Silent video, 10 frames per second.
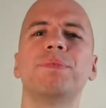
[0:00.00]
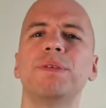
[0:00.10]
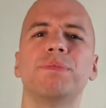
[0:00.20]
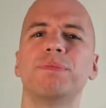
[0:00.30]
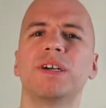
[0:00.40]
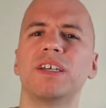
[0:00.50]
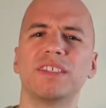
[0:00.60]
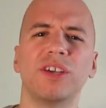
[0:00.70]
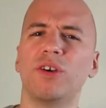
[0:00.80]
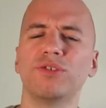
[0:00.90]
people
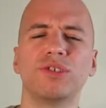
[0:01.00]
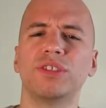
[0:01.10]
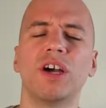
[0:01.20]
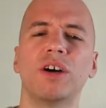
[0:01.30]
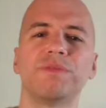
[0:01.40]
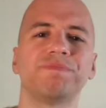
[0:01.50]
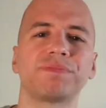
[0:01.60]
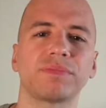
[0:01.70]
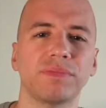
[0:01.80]
because they all should know